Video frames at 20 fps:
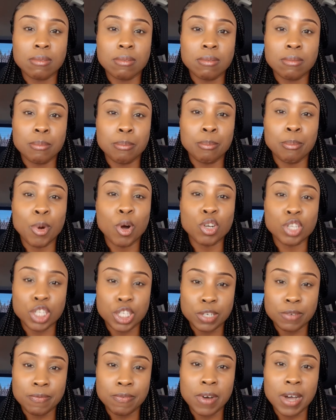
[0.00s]

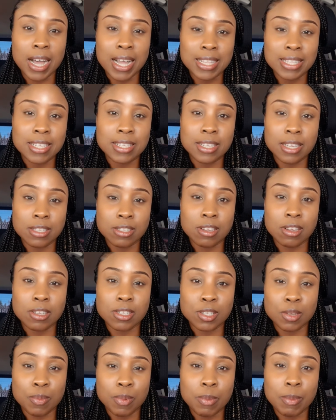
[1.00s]
much for antenatal
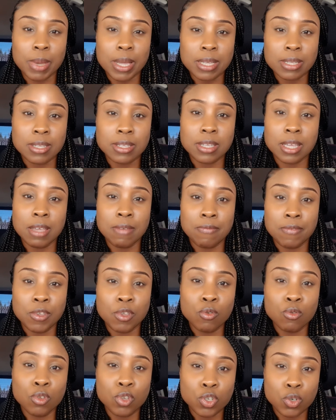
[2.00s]
supplements if
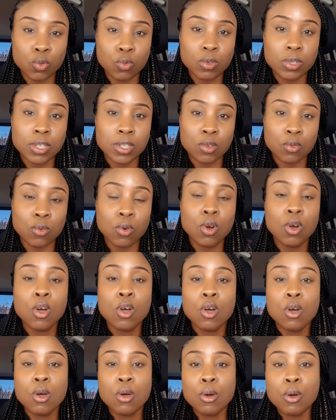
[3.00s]
you choose to,
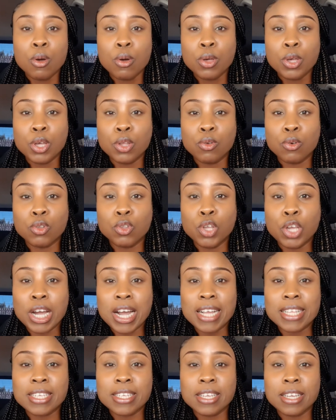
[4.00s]
you know, do your
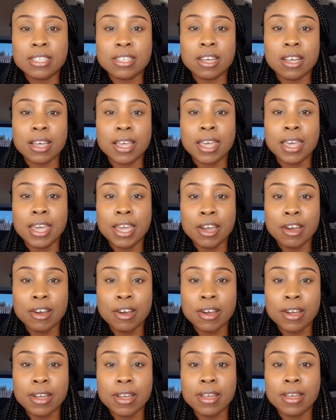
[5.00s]
antenatal care
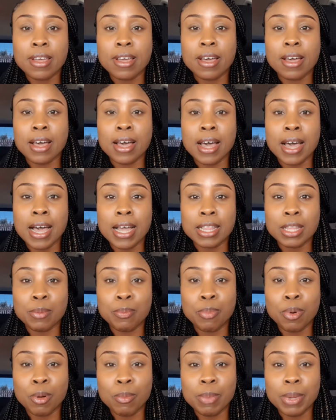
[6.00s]
at the
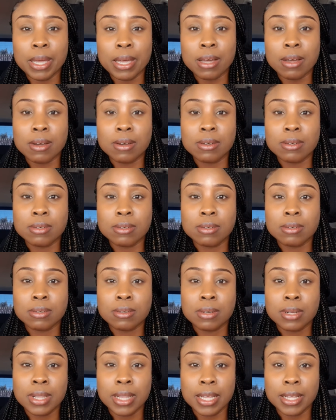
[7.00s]
public
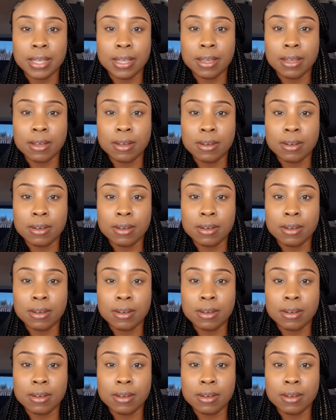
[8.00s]
clinic.